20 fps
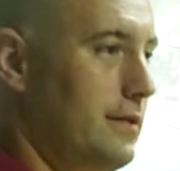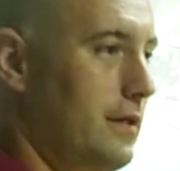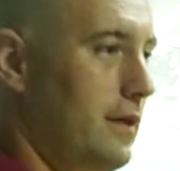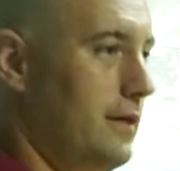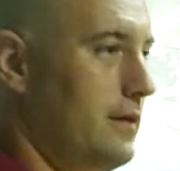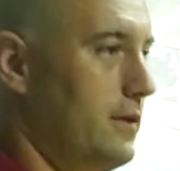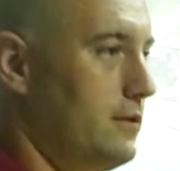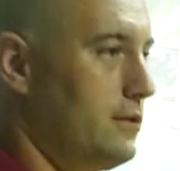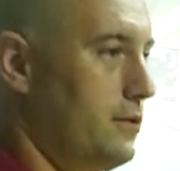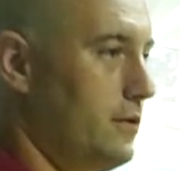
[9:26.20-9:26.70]
are
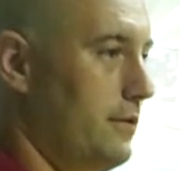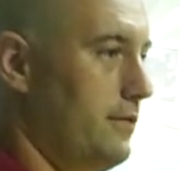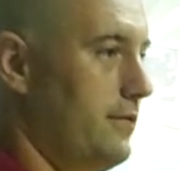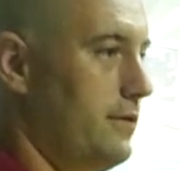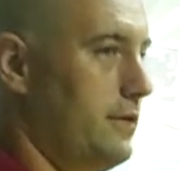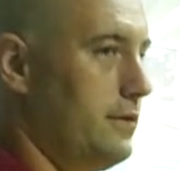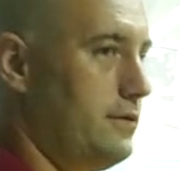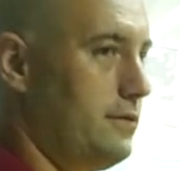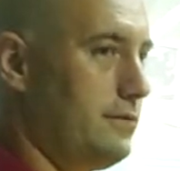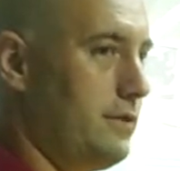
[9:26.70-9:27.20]
sort of
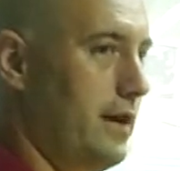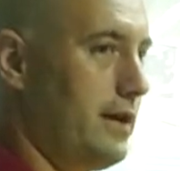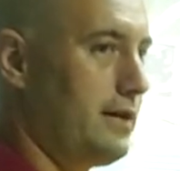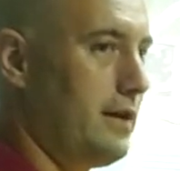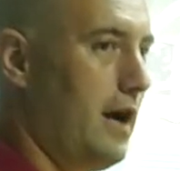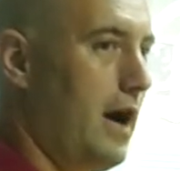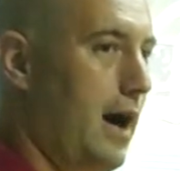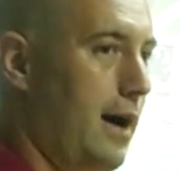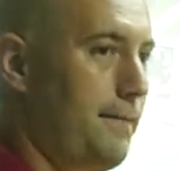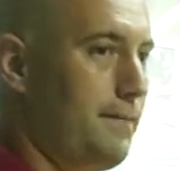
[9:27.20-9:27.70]
the direct
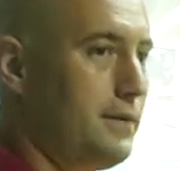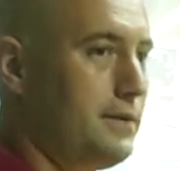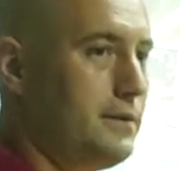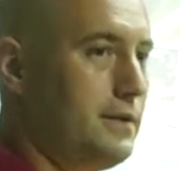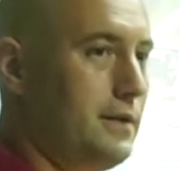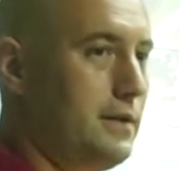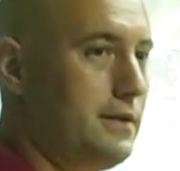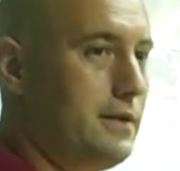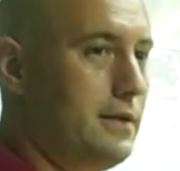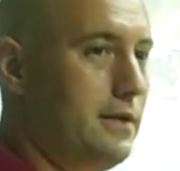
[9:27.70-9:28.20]

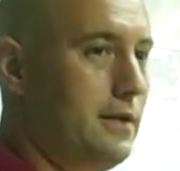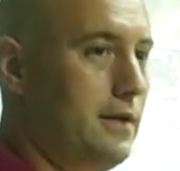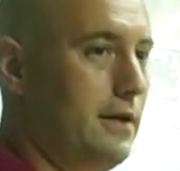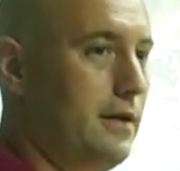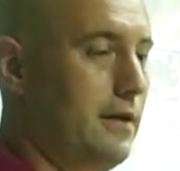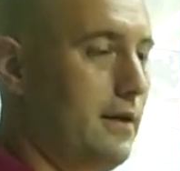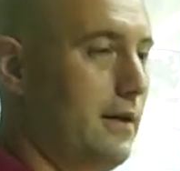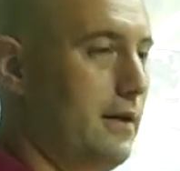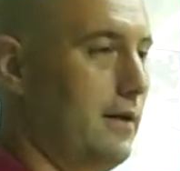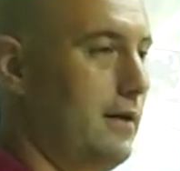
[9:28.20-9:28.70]
opposite.
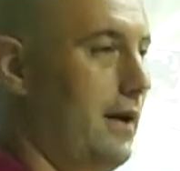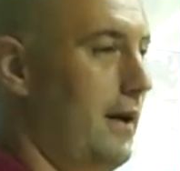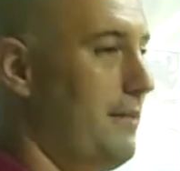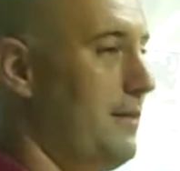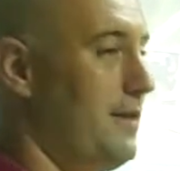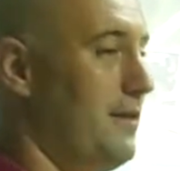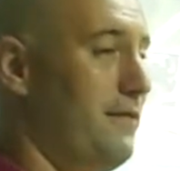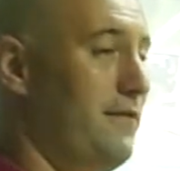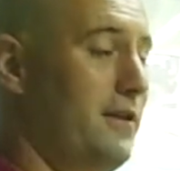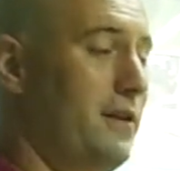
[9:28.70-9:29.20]
Uh, I
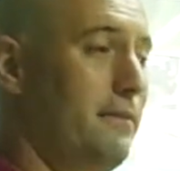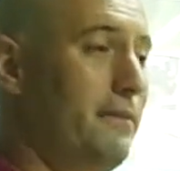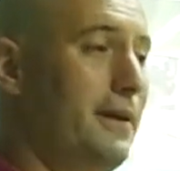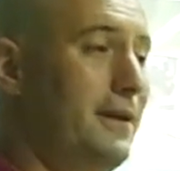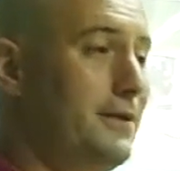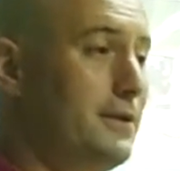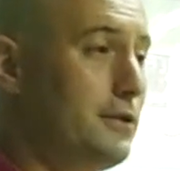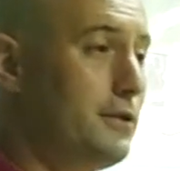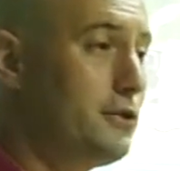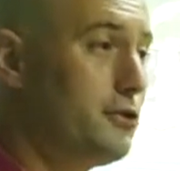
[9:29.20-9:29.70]
mean, the
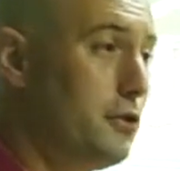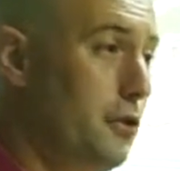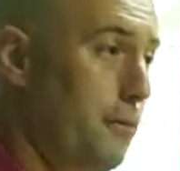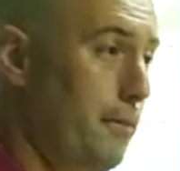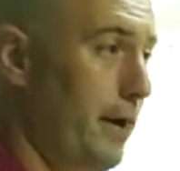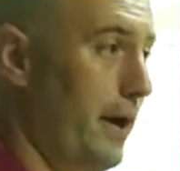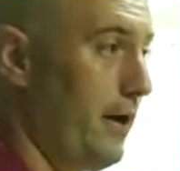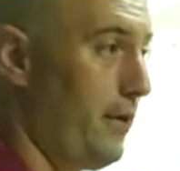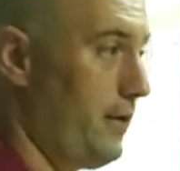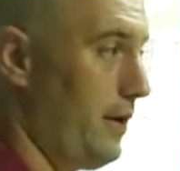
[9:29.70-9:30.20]
Philippines is so
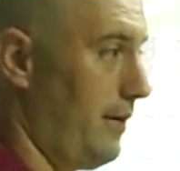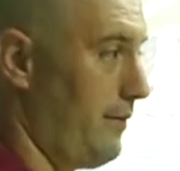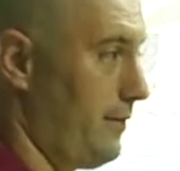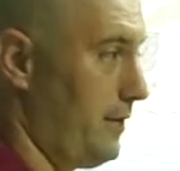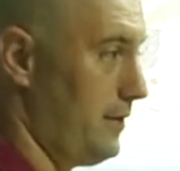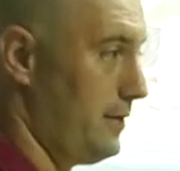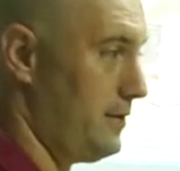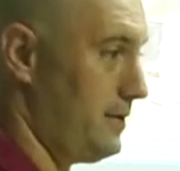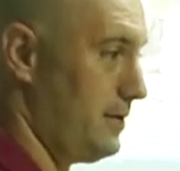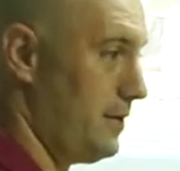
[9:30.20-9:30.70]

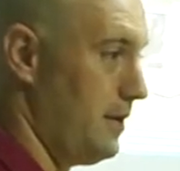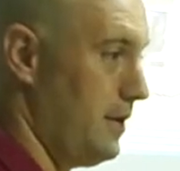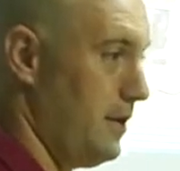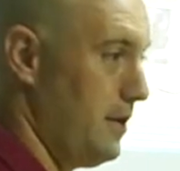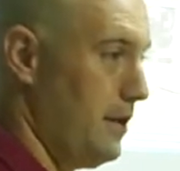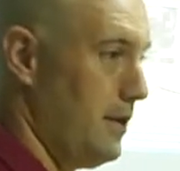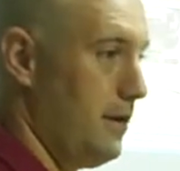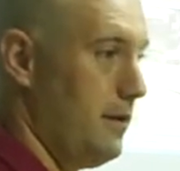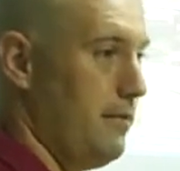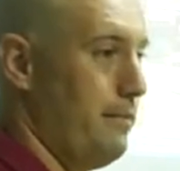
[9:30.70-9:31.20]
biodiverse,
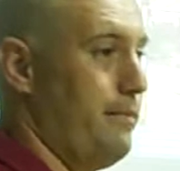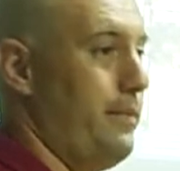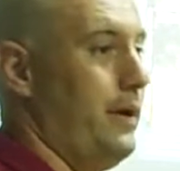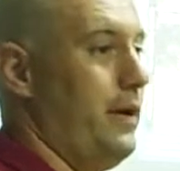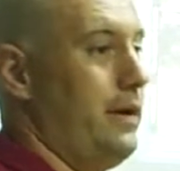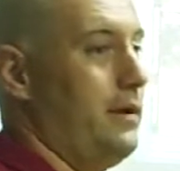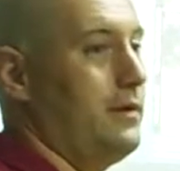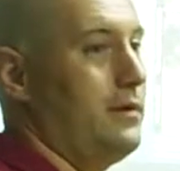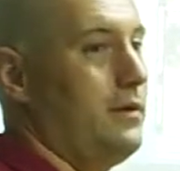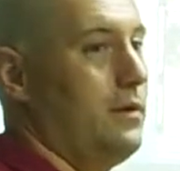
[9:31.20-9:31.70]
mm.
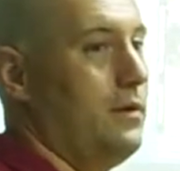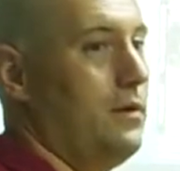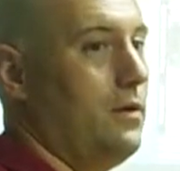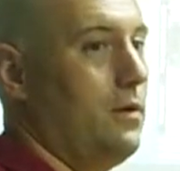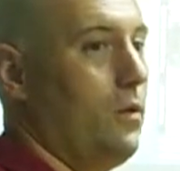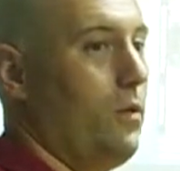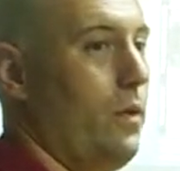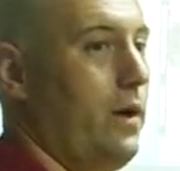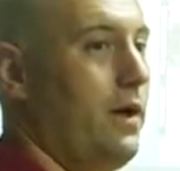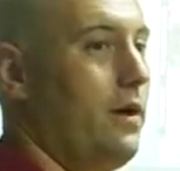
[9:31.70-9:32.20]
but
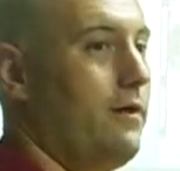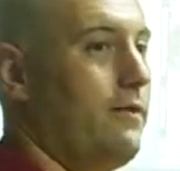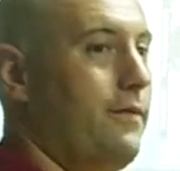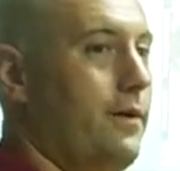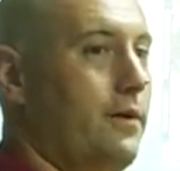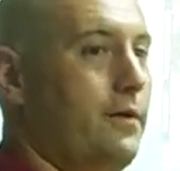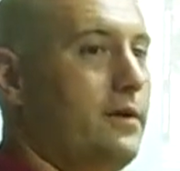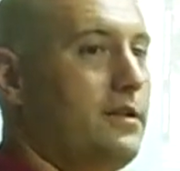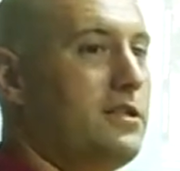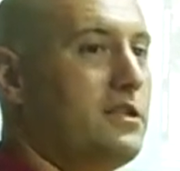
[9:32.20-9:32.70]
we are
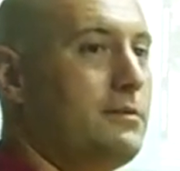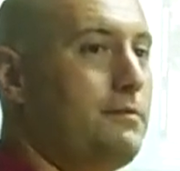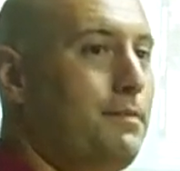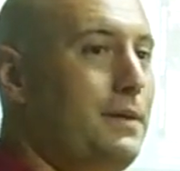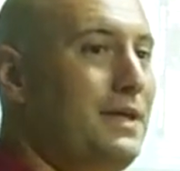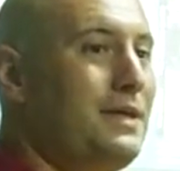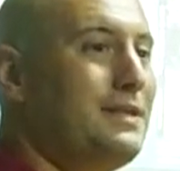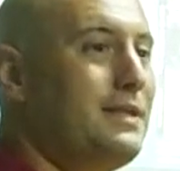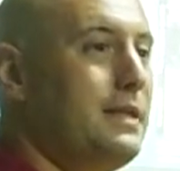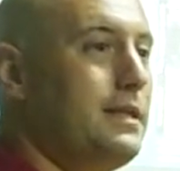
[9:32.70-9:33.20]
very
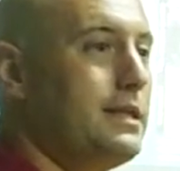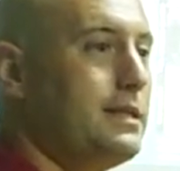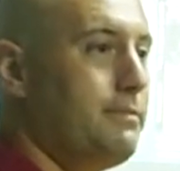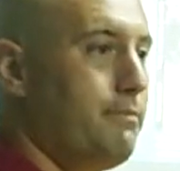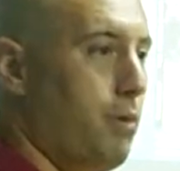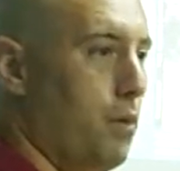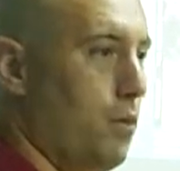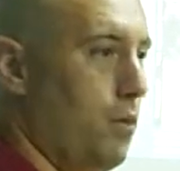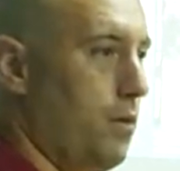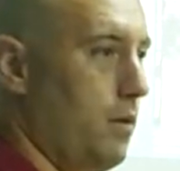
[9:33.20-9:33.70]
species
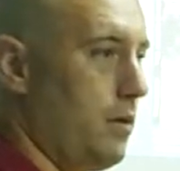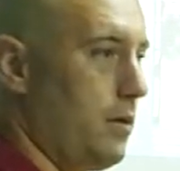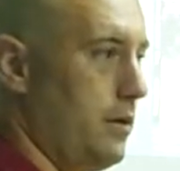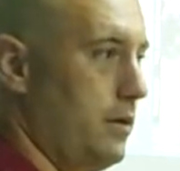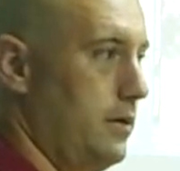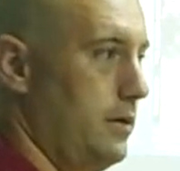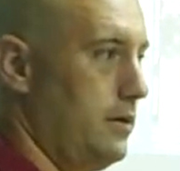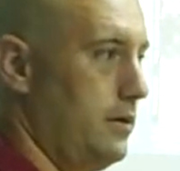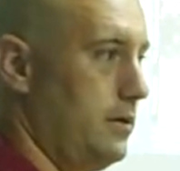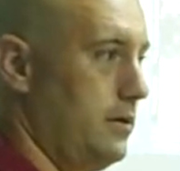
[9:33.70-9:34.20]
poor
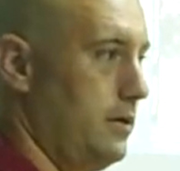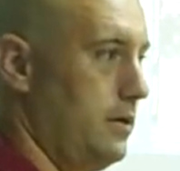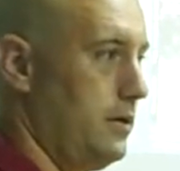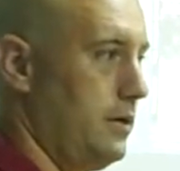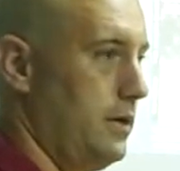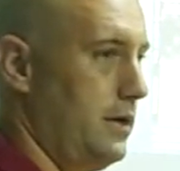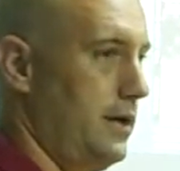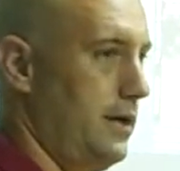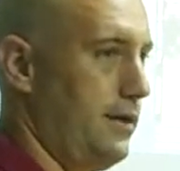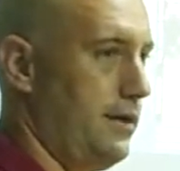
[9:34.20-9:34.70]

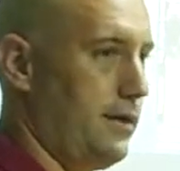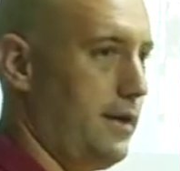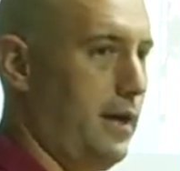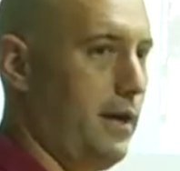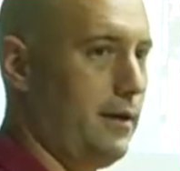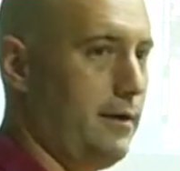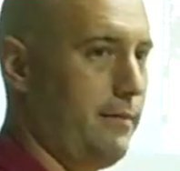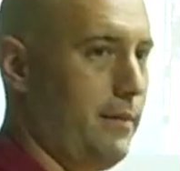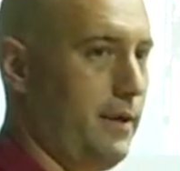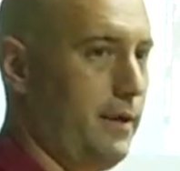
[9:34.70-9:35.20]
mm. in the
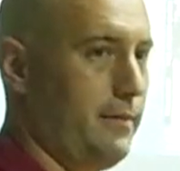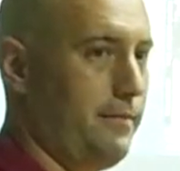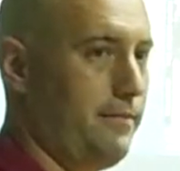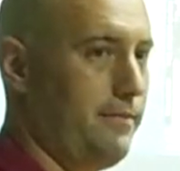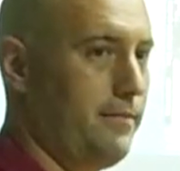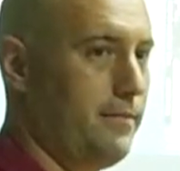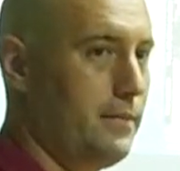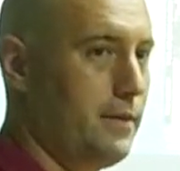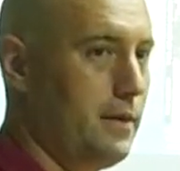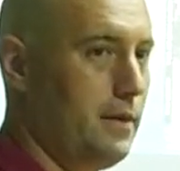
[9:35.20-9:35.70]
Caribbean.
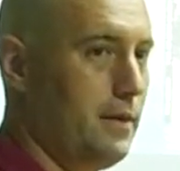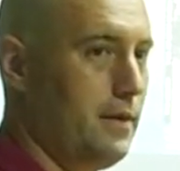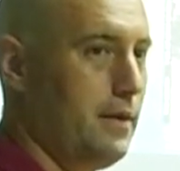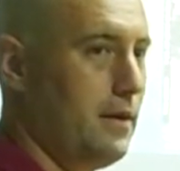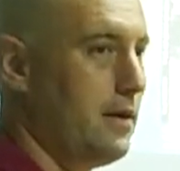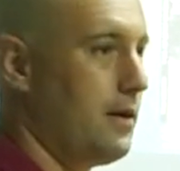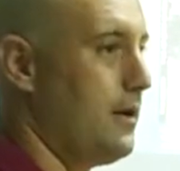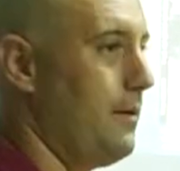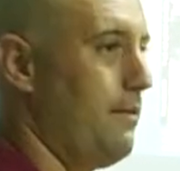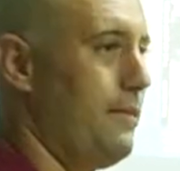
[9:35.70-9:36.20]

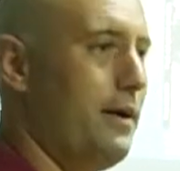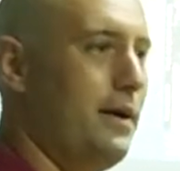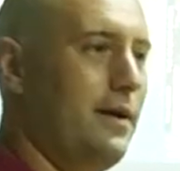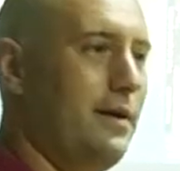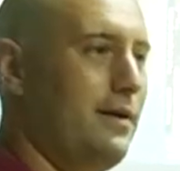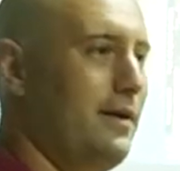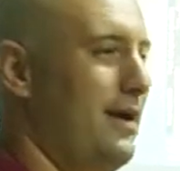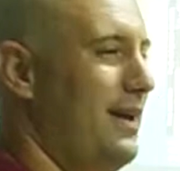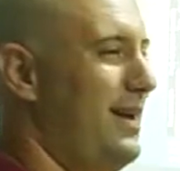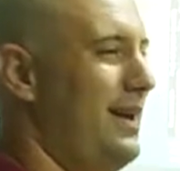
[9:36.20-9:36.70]
Mm.
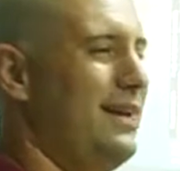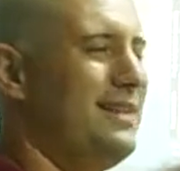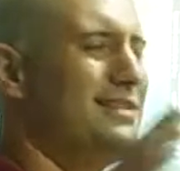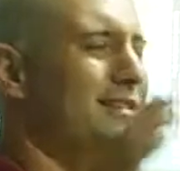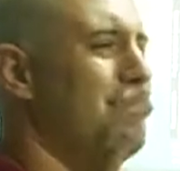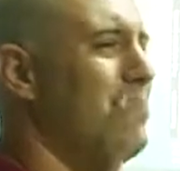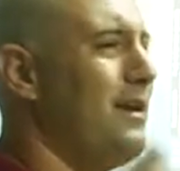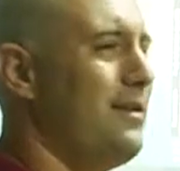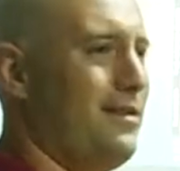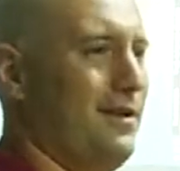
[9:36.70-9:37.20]
Compared,
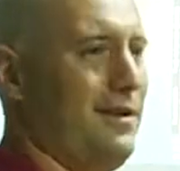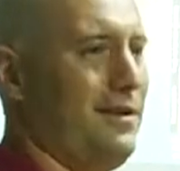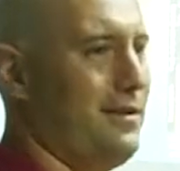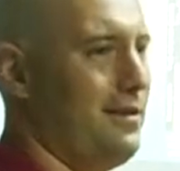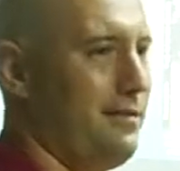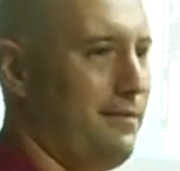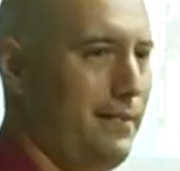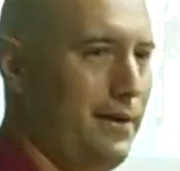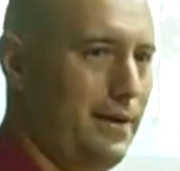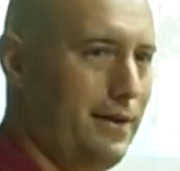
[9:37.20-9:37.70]
it's nothing
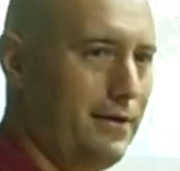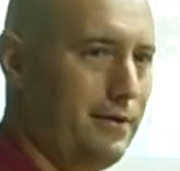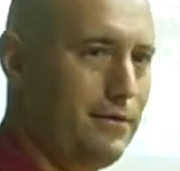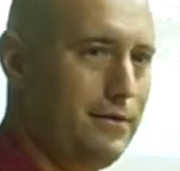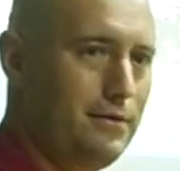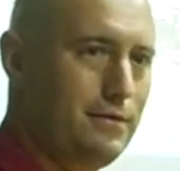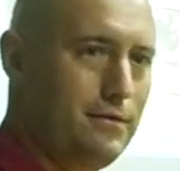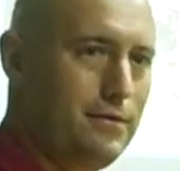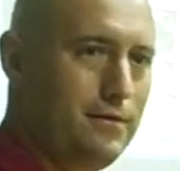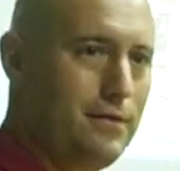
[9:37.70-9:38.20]
compared
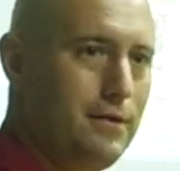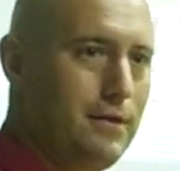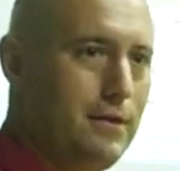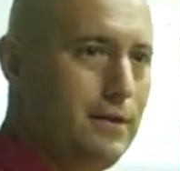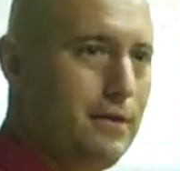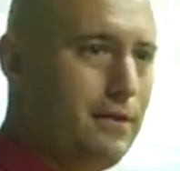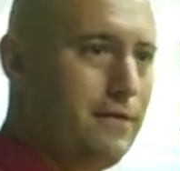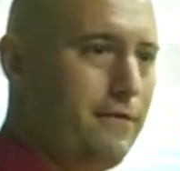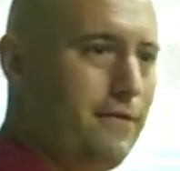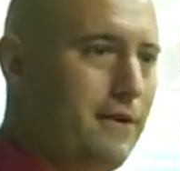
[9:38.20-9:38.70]
to
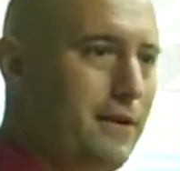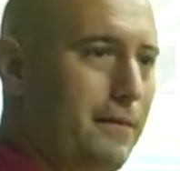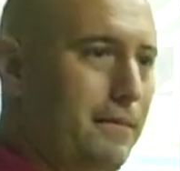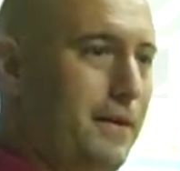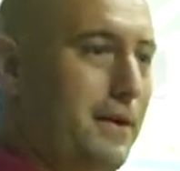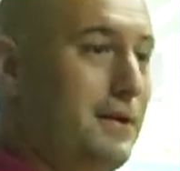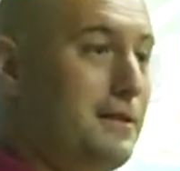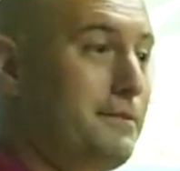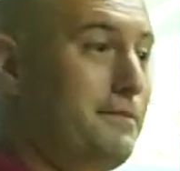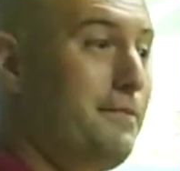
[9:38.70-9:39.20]
the
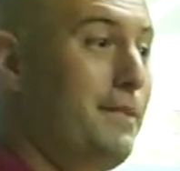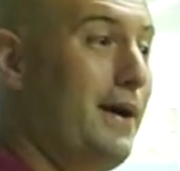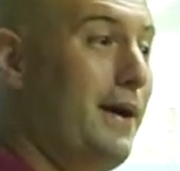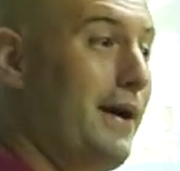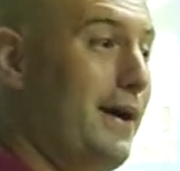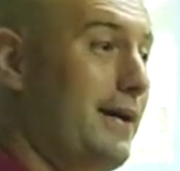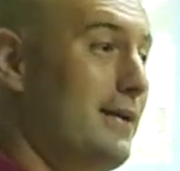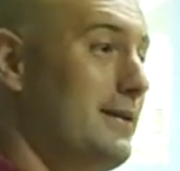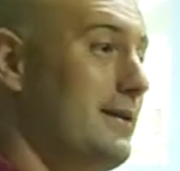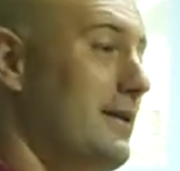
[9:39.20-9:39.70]
Philippines,
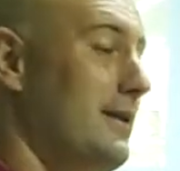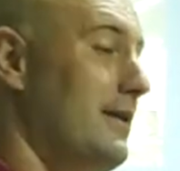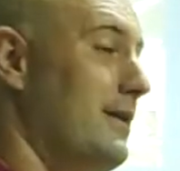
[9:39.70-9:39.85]
but